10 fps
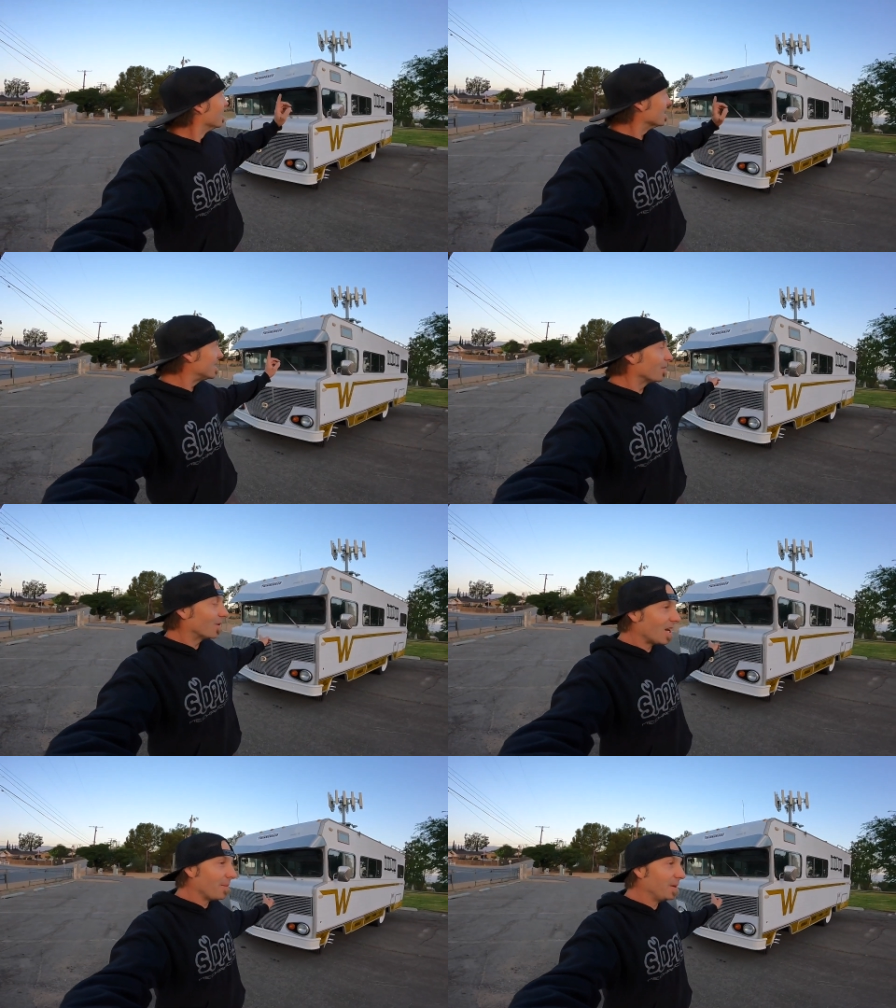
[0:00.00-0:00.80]
This thing
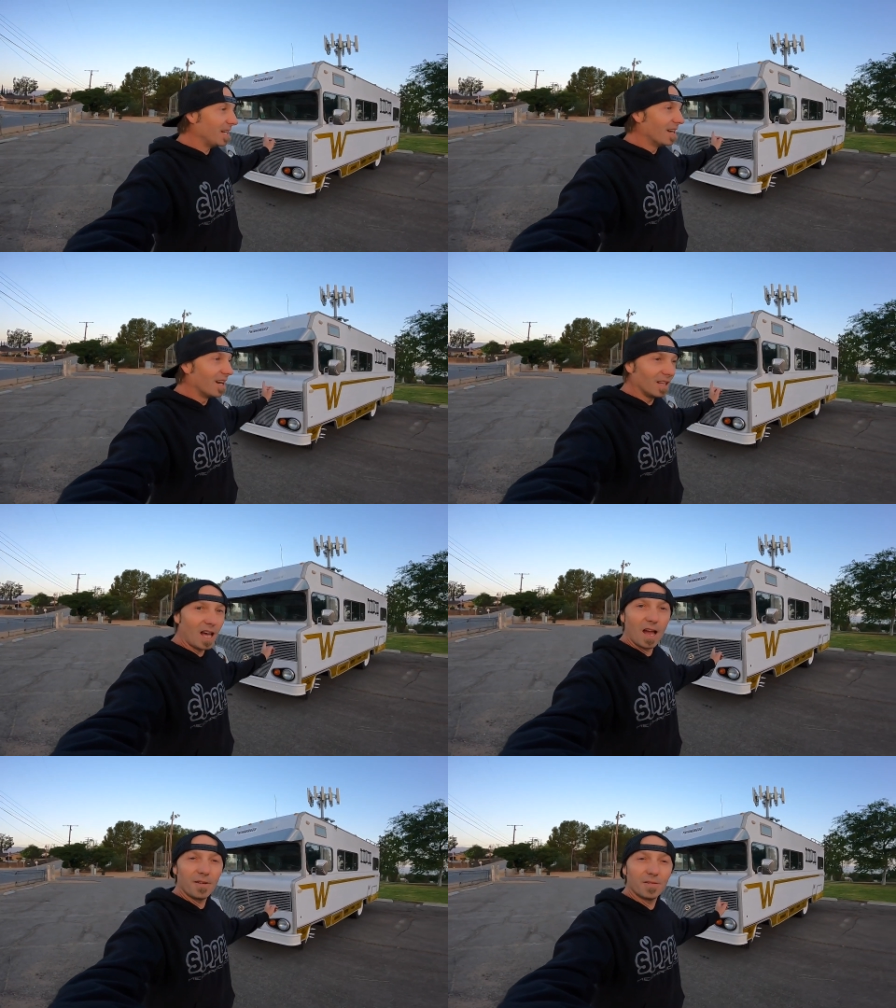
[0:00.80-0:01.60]
would not be
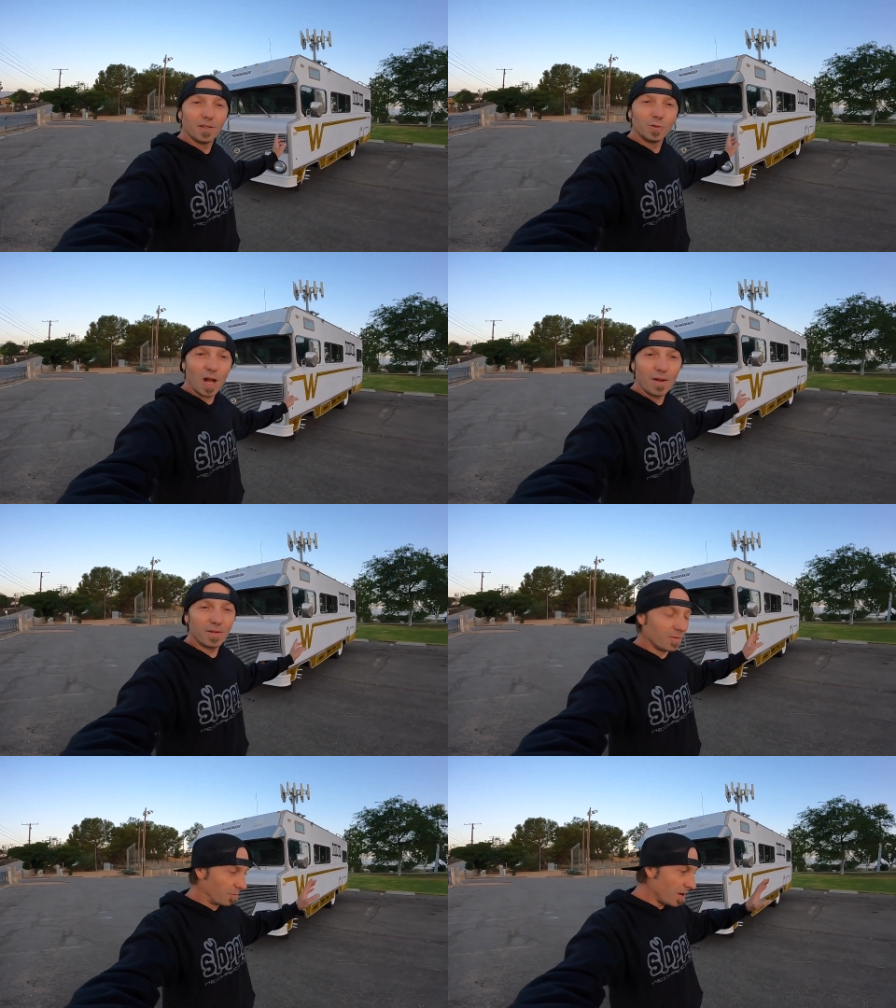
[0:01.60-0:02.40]
alive,
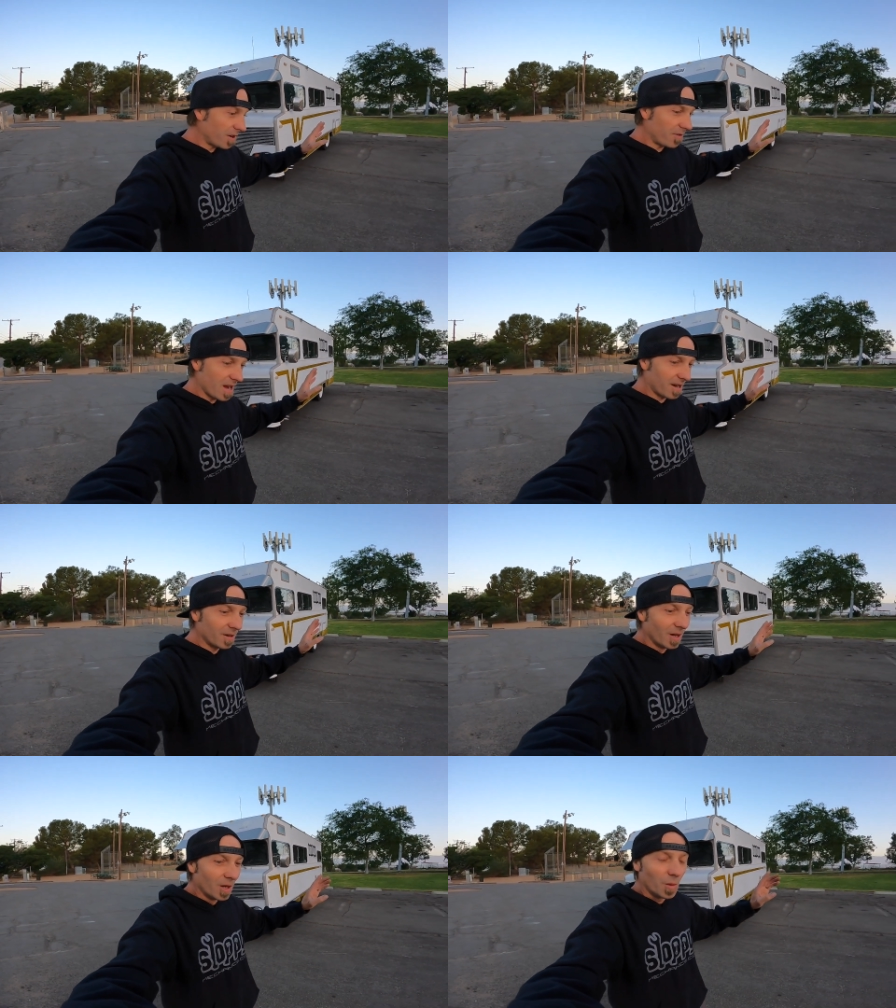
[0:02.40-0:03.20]
driving, run around
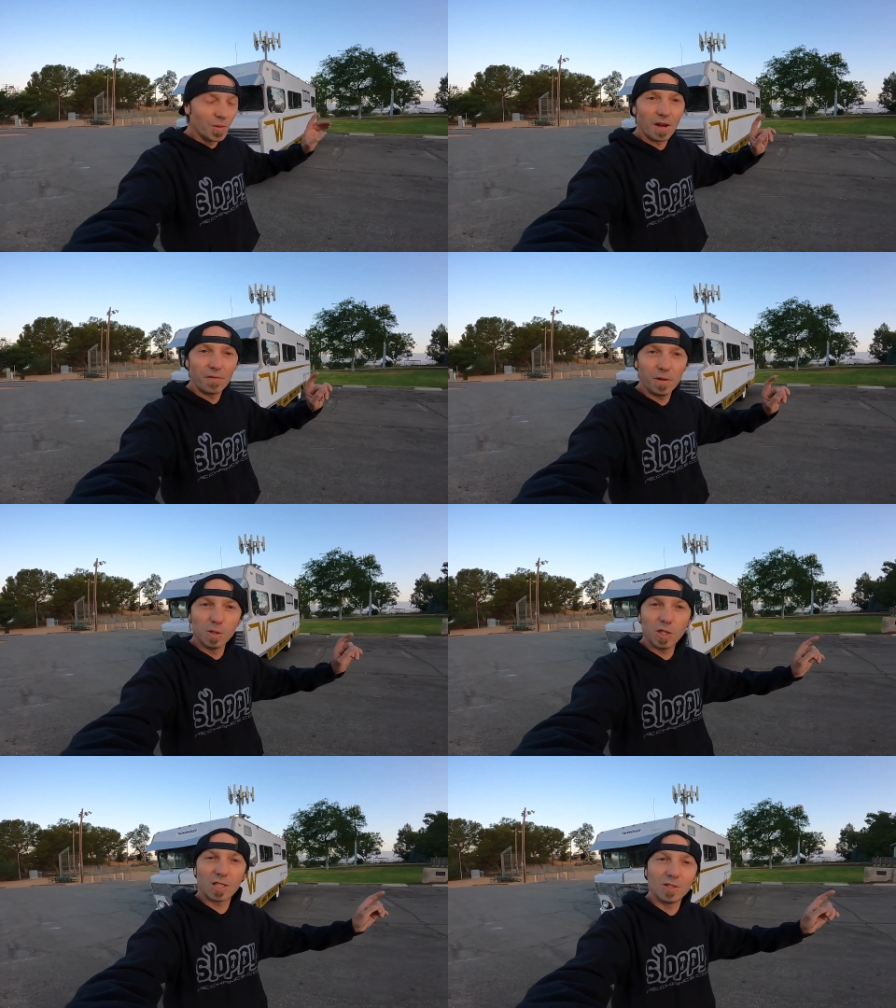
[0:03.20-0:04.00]
without Fuel
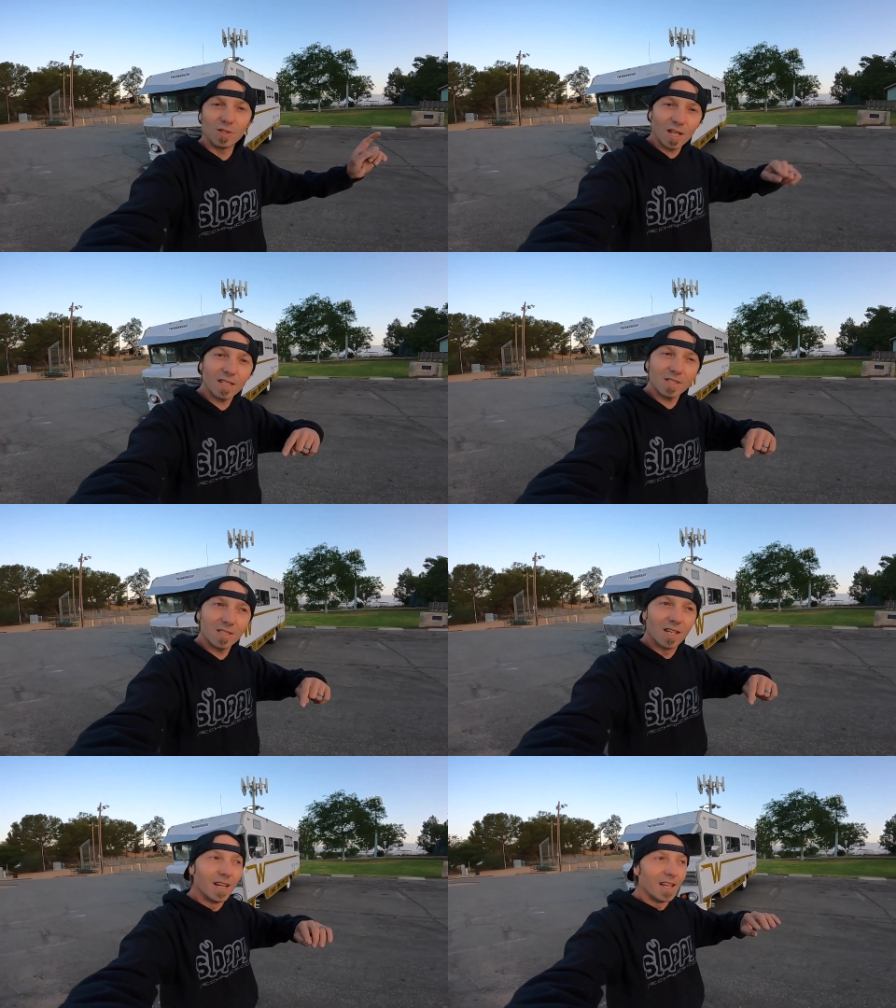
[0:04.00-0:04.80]
Injection
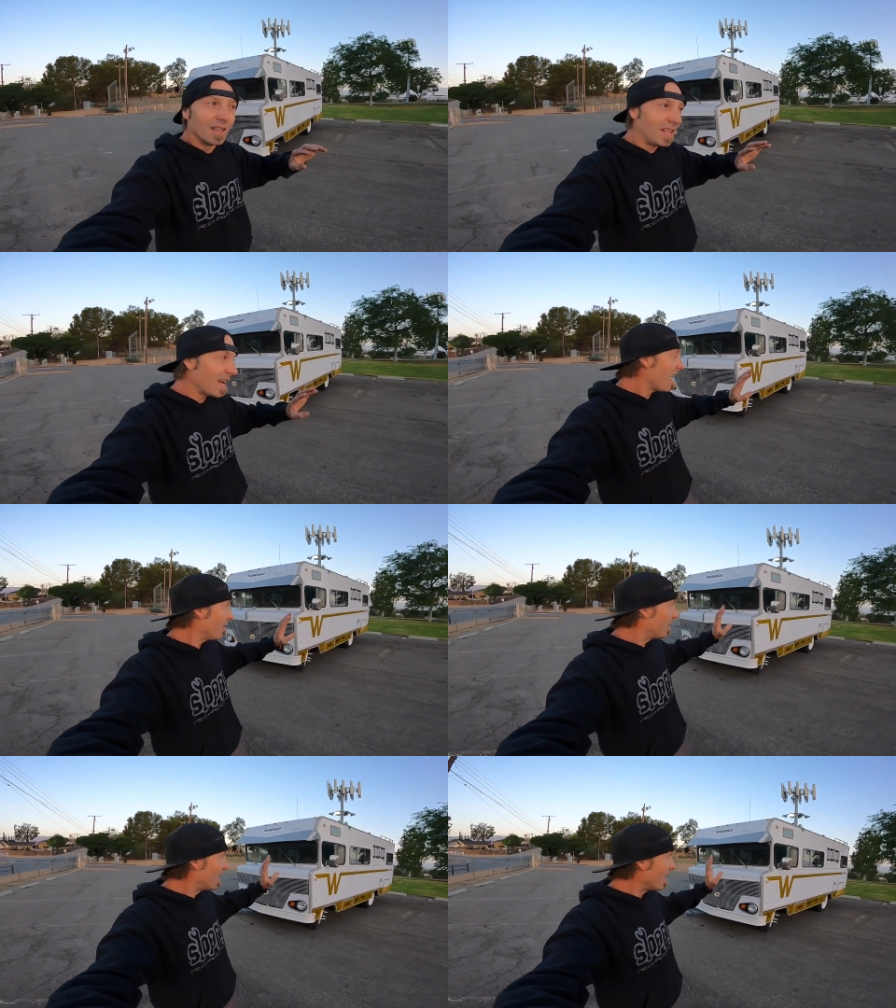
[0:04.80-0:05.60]
Sucks. They
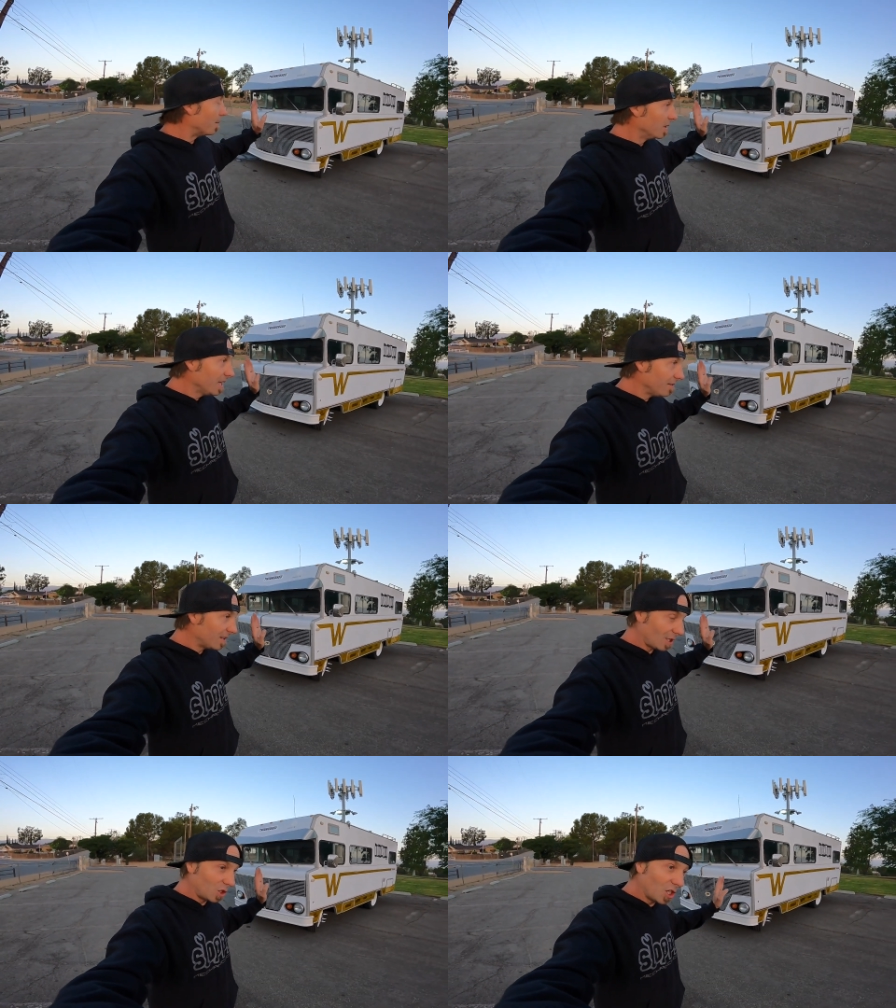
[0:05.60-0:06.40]
have, I believe it
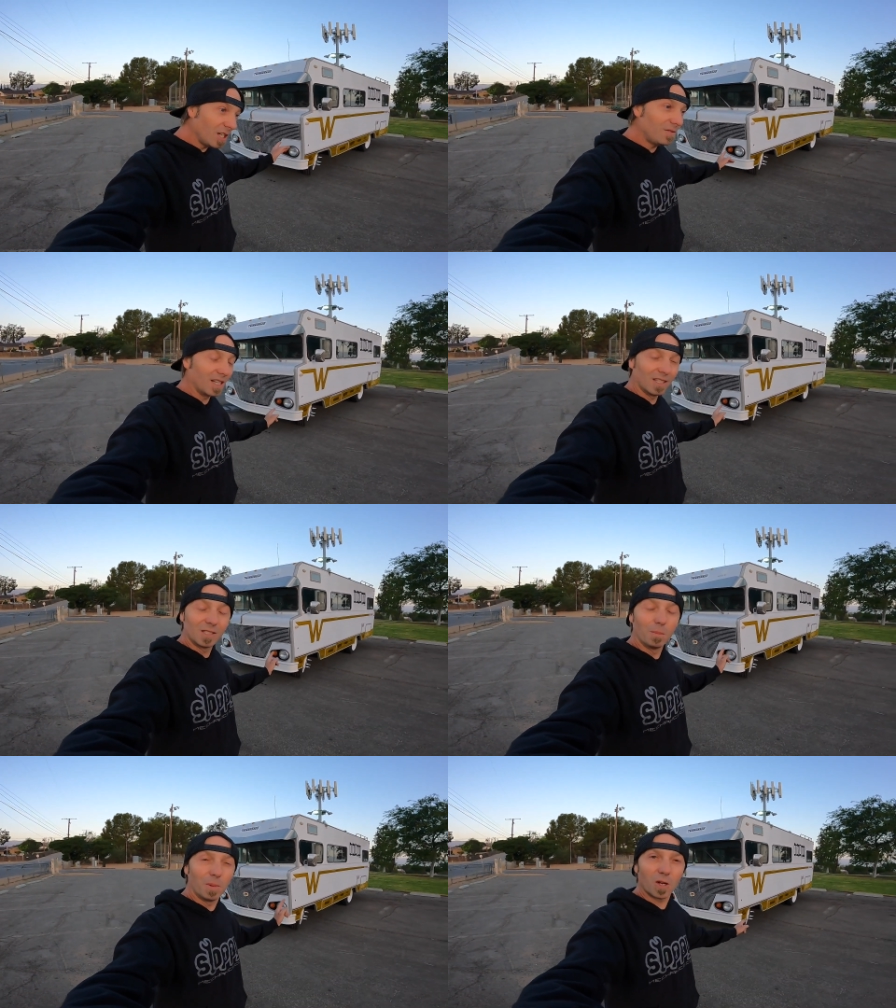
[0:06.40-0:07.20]
is a Chieftain,
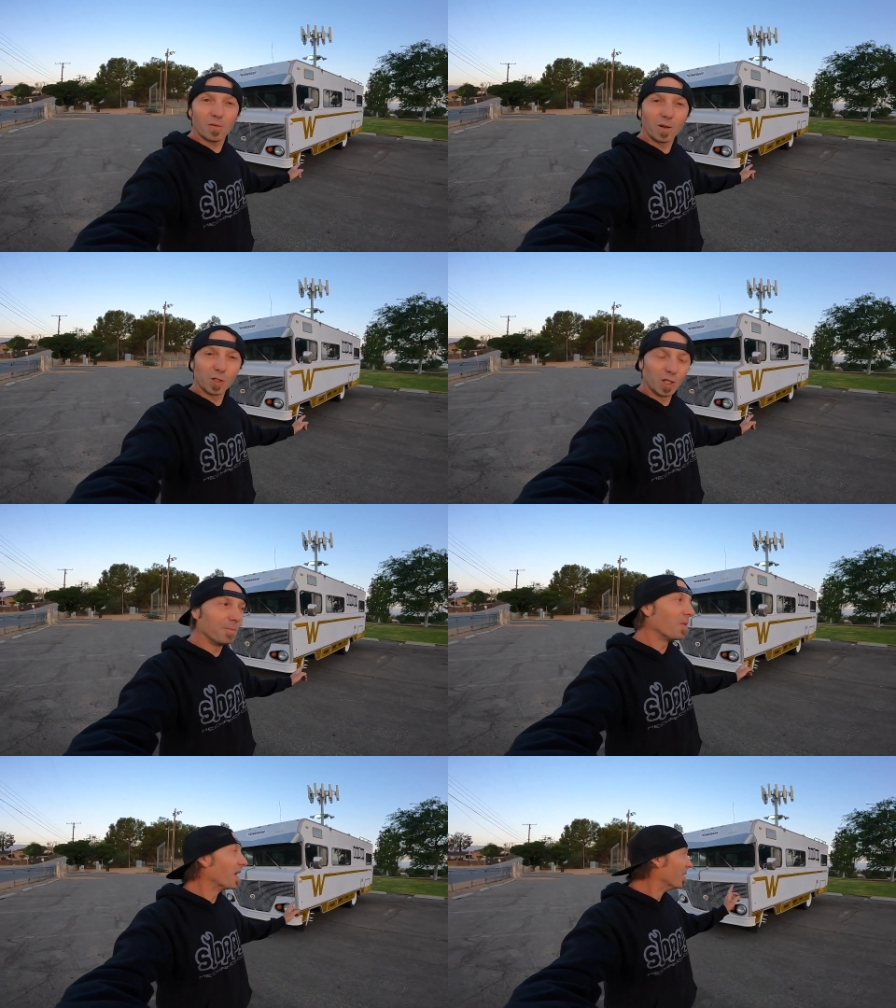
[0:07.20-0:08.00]
it's the bigger
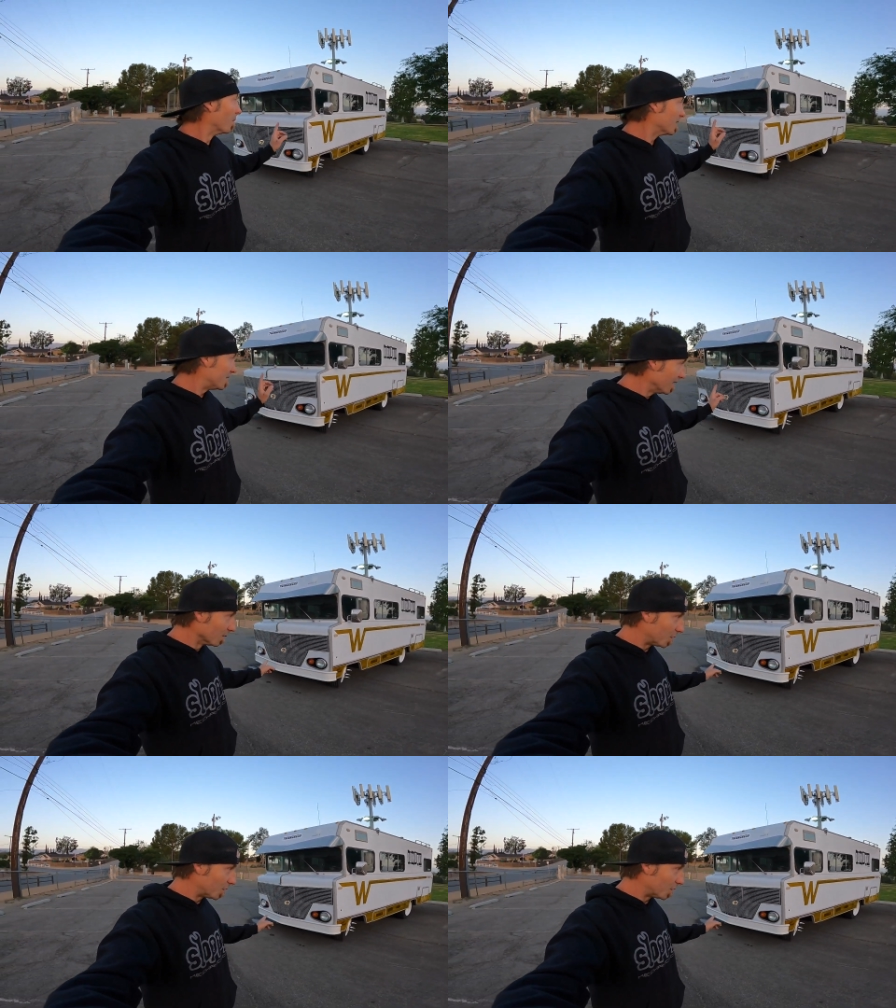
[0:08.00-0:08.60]
version with a single